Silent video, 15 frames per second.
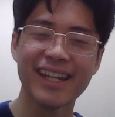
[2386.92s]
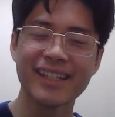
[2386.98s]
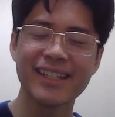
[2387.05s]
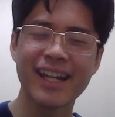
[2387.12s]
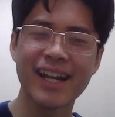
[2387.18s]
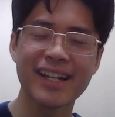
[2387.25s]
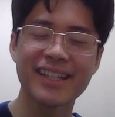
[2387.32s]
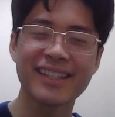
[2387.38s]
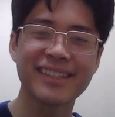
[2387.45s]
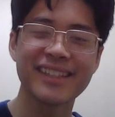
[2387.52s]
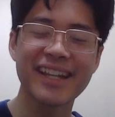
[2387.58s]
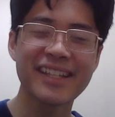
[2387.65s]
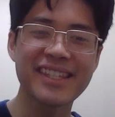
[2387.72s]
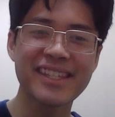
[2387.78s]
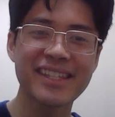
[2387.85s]
Yeah,
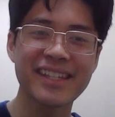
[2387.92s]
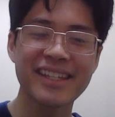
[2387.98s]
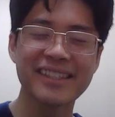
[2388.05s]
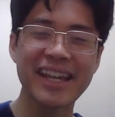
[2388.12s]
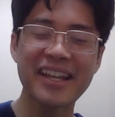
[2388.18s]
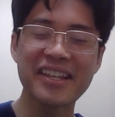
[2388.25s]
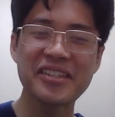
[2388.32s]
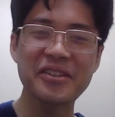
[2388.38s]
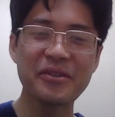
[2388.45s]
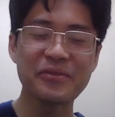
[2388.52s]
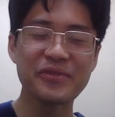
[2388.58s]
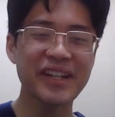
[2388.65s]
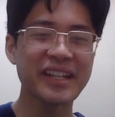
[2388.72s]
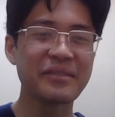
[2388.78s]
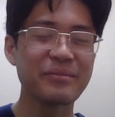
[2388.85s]
that's so
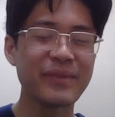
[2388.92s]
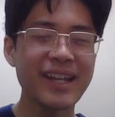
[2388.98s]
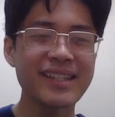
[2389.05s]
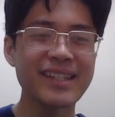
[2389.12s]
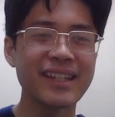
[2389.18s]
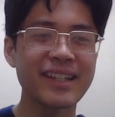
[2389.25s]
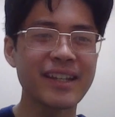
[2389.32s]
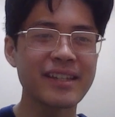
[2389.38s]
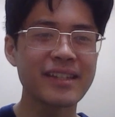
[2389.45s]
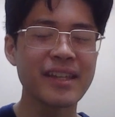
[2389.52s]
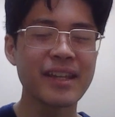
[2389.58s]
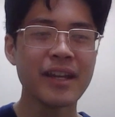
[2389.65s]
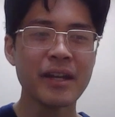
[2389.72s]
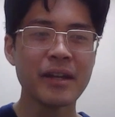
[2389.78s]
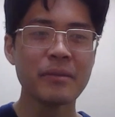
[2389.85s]
freaking amazing
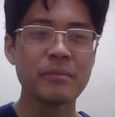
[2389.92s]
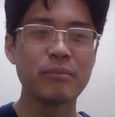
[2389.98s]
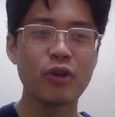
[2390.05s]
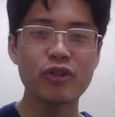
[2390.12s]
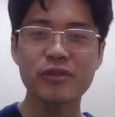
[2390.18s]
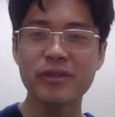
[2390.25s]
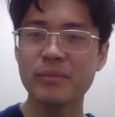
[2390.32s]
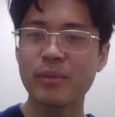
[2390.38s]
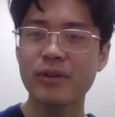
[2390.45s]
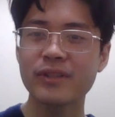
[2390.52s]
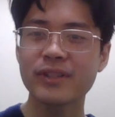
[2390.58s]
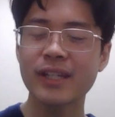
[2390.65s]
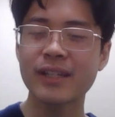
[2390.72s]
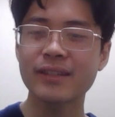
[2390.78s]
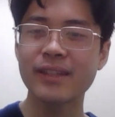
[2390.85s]
because most people
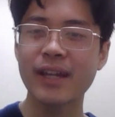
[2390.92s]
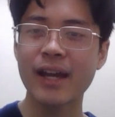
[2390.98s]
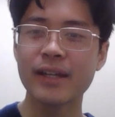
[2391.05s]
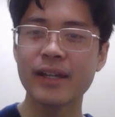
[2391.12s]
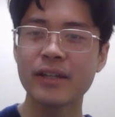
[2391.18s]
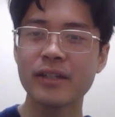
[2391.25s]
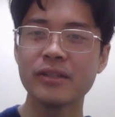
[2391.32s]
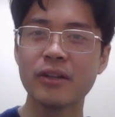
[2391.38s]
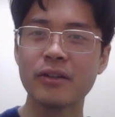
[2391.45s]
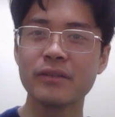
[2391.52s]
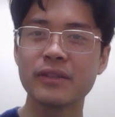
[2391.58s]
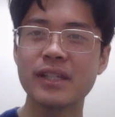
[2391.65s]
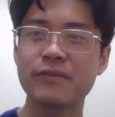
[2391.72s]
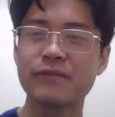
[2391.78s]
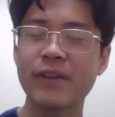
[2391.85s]
think that,
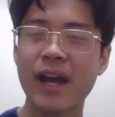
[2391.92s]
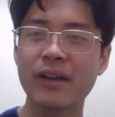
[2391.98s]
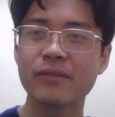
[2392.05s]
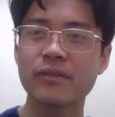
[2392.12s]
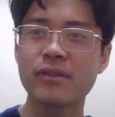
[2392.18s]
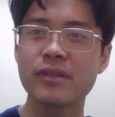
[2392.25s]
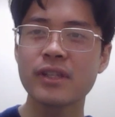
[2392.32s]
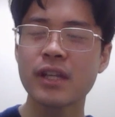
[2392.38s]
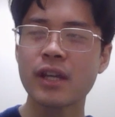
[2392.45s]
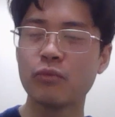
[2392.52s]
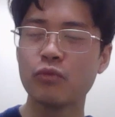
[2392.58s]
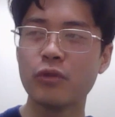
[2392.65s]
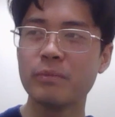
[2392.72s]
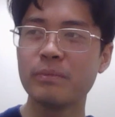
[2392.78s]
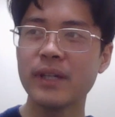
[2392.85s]
these founders
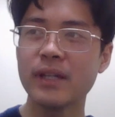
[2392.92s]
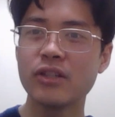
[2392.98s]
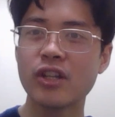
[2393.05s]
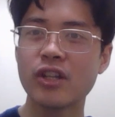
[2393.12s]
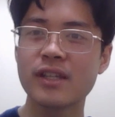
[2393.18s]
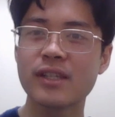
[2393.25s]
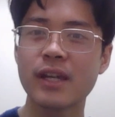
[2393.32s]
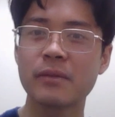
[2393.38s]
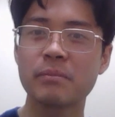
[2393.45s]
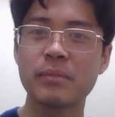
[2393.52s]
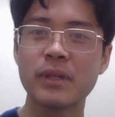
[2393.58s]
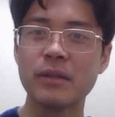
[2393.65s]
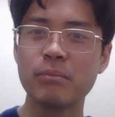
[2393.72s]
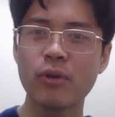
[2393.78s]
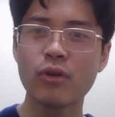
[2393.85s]
would be just like
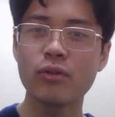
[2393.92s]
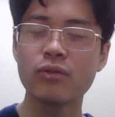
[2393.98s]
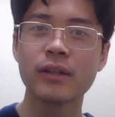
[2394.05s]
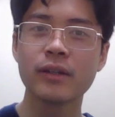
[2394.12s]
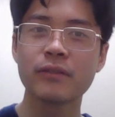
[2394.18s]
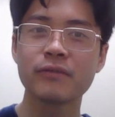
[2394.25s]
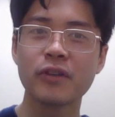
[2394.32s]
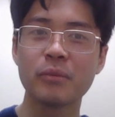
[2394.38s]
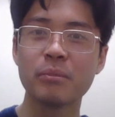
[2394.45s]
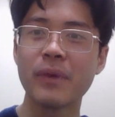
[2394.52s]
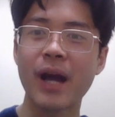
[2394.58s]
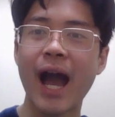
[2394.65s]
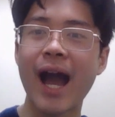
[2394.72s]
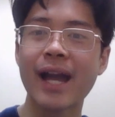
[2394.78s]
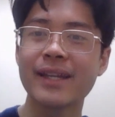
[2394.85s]
people from
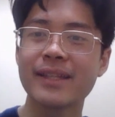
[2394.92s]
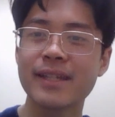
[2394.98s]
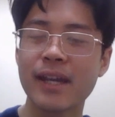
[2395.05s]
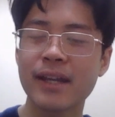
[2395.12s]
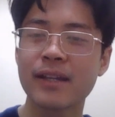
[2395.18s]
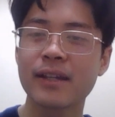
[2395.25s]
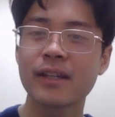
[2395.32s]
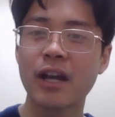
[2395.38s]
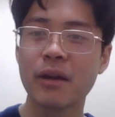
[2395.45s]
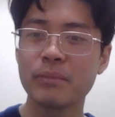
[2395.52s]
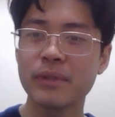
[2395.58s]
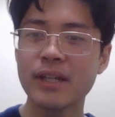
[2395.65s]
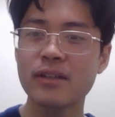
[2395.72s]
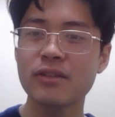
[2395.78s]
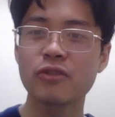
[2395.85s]
high tech
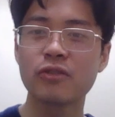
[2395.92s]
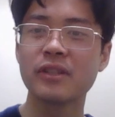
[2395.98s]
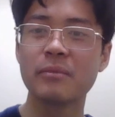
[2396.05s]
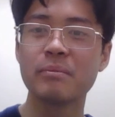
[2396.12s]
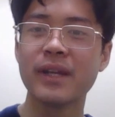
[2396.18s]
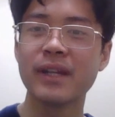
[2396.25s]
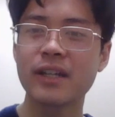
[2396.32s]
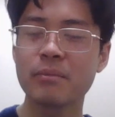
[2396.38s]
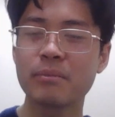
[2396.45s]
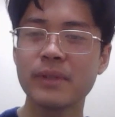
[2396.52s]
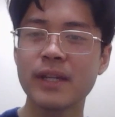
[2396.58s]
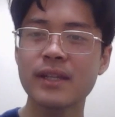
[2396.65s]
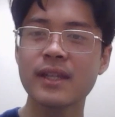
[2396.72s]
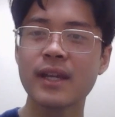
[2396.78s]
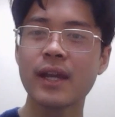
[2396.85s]
companies or the big
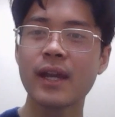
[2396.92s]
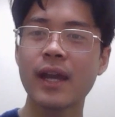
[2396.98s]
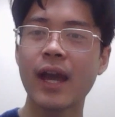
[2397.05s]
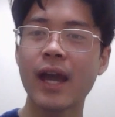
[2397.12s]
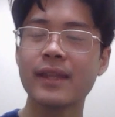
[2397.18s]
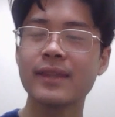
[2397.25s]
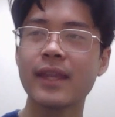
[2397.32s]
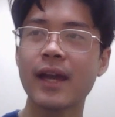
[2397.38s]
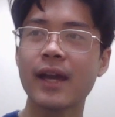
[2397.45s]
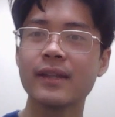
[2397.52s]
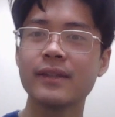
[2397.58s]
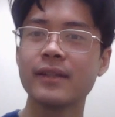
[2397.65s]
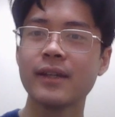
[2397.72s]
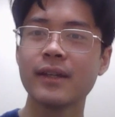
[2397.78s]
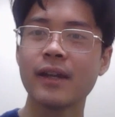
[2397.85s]
companies, and
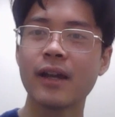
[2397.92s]
then